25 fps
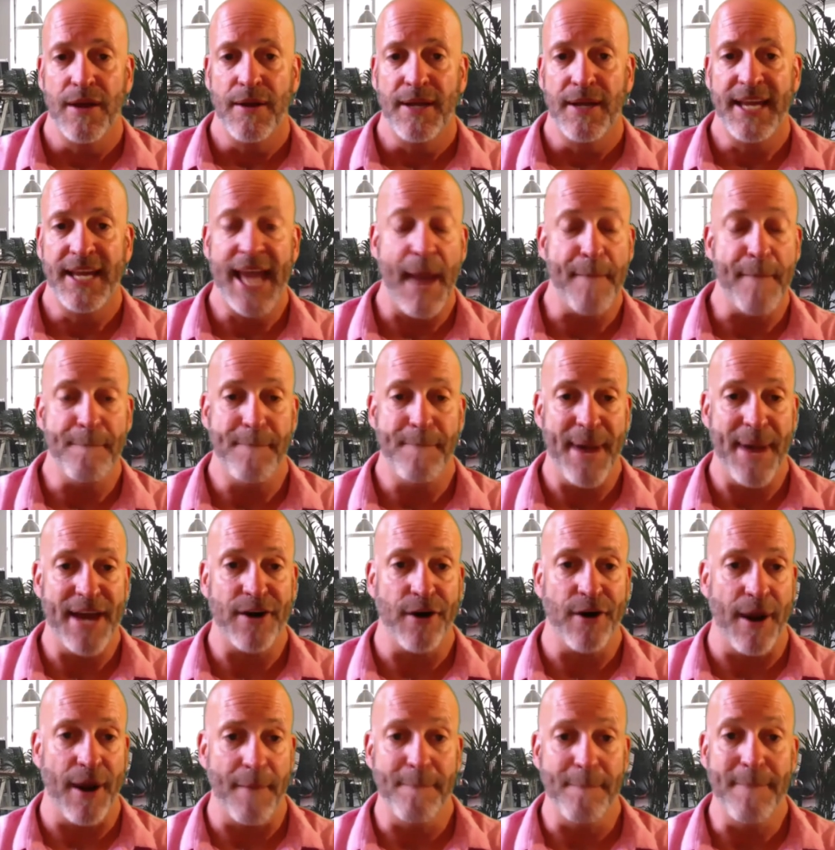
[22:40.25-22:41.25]
get
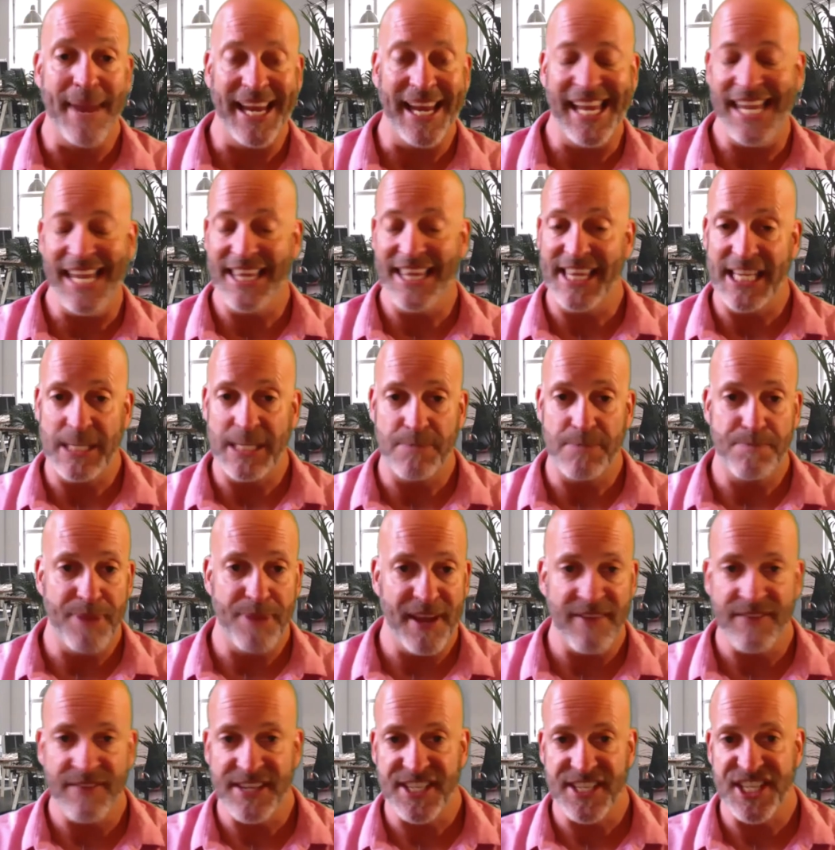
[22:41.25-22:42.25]
better at making these
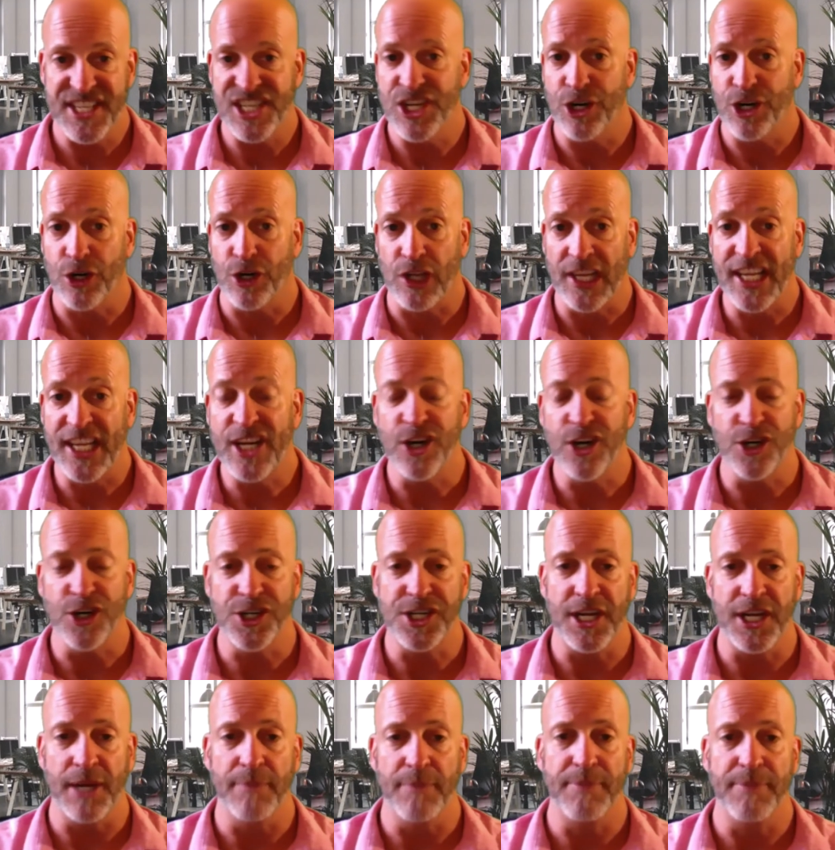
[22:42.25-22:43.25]
pivots in your
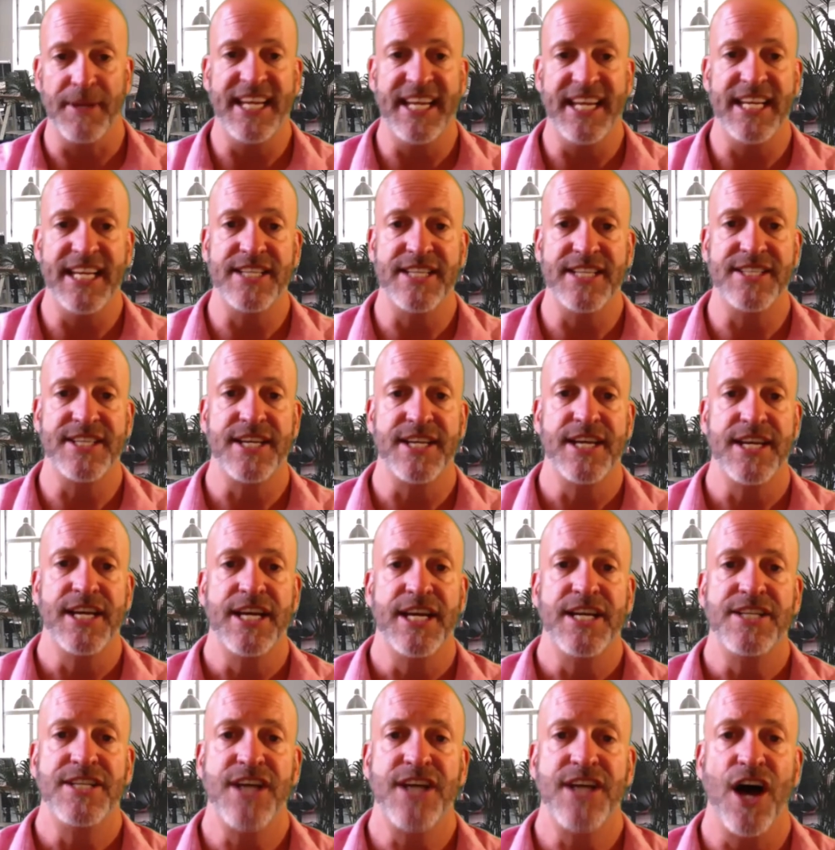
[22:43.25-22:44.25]
leadership is
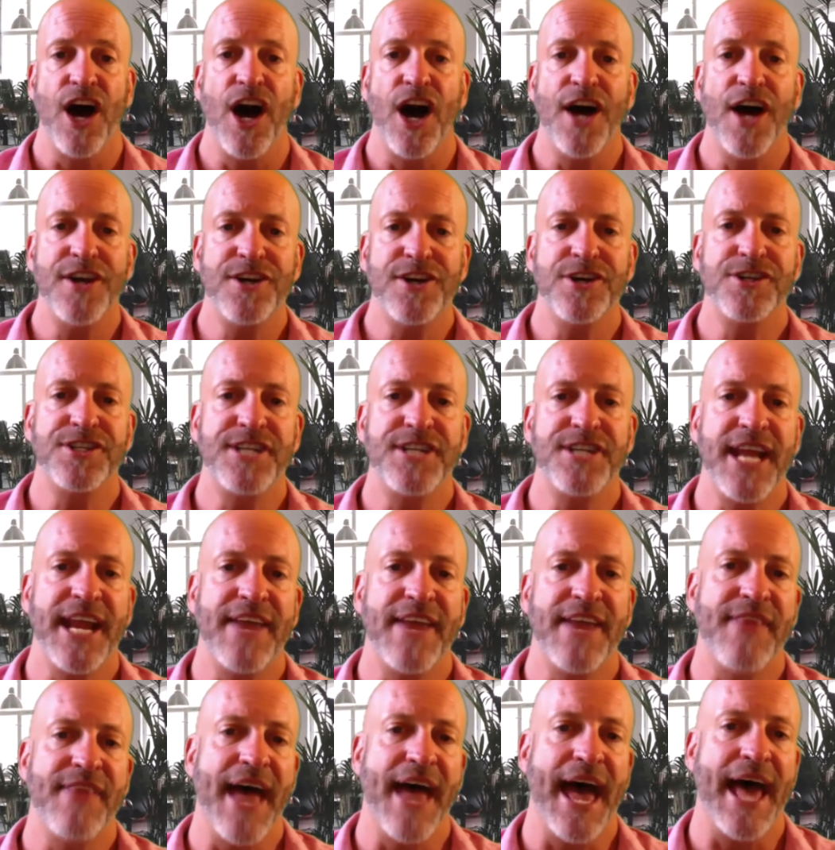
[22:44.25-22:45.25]
to
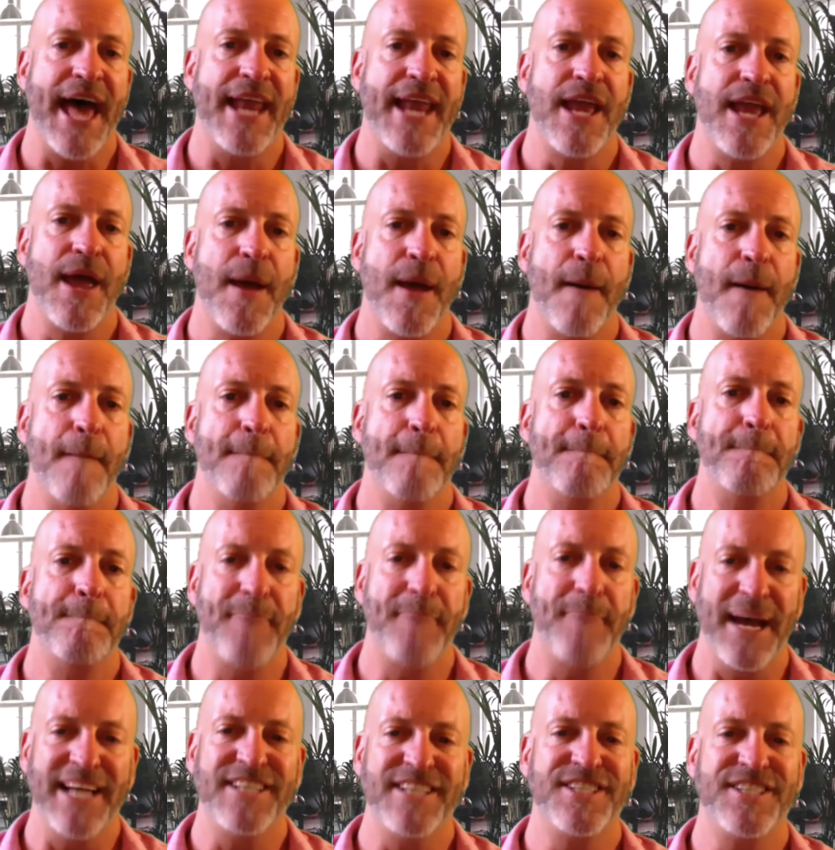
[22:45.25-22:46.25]
understand that
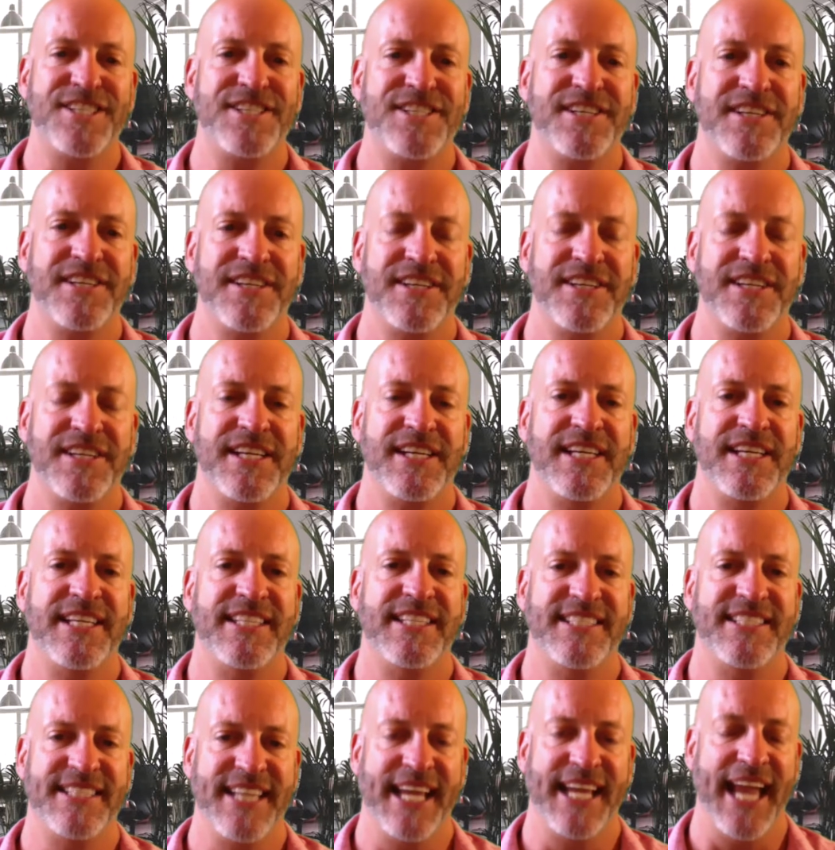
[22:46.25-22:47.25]
best
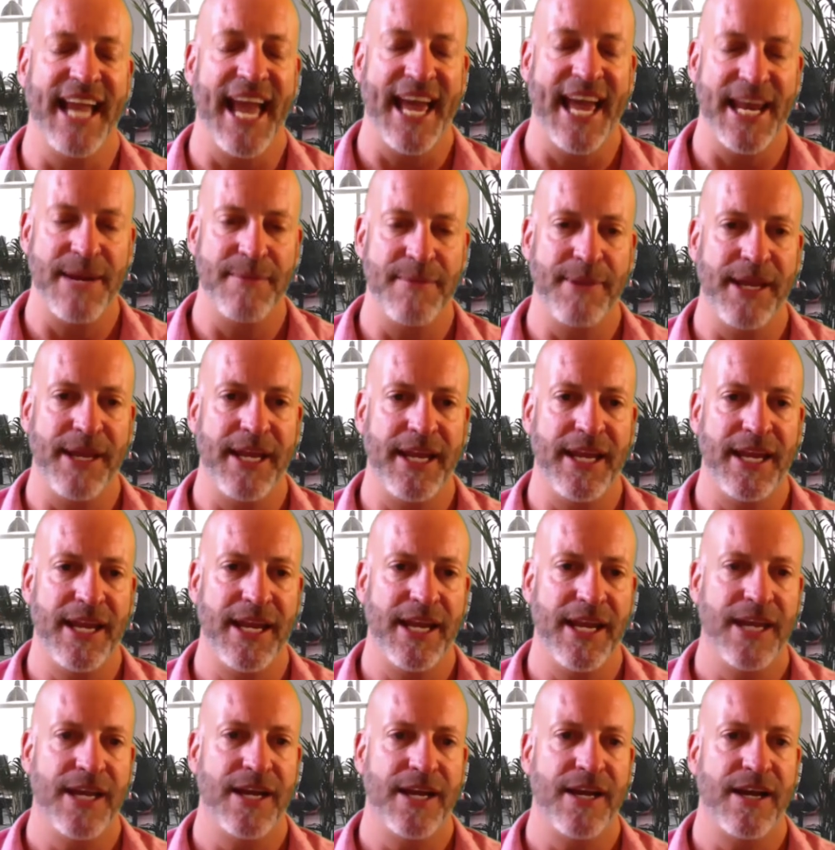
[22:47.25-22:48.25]
is the enemy
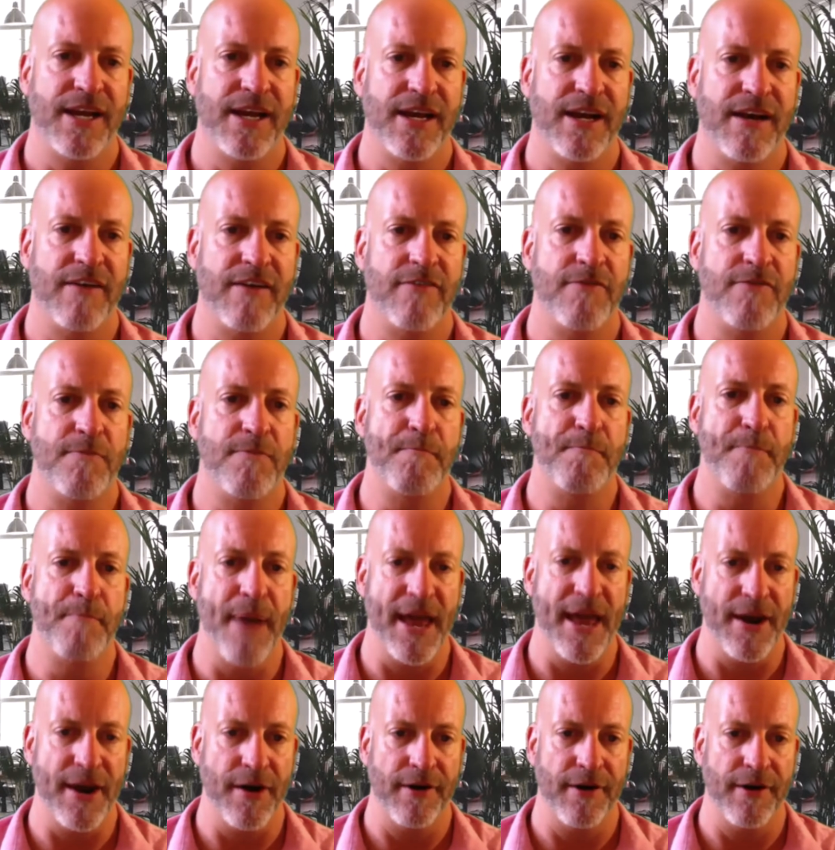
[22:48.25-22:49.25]
of
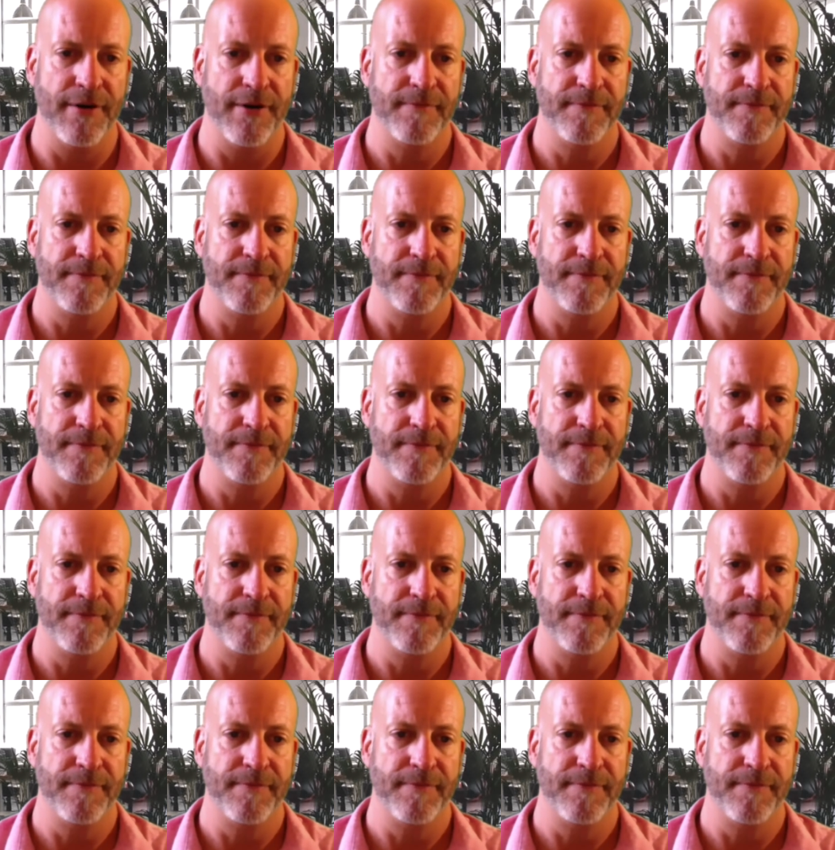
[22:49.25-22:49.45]
better.